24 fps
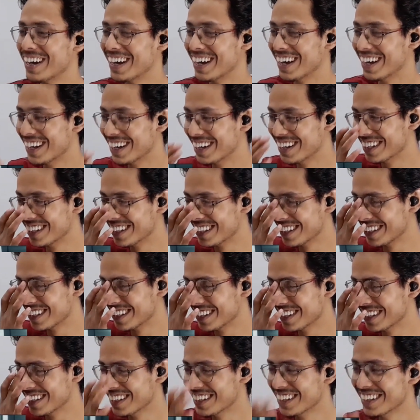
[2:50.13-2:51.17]

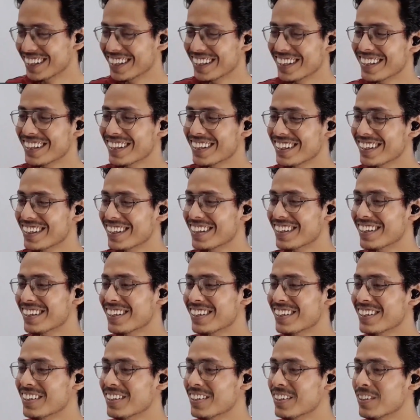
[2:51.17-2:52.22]

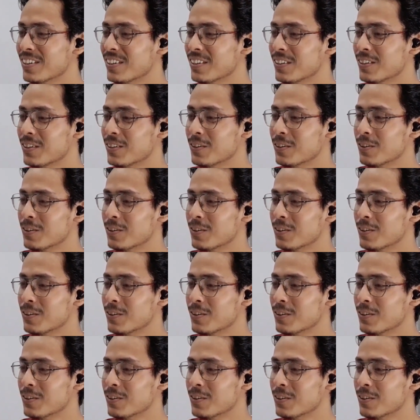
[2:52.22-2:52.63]
[no speech]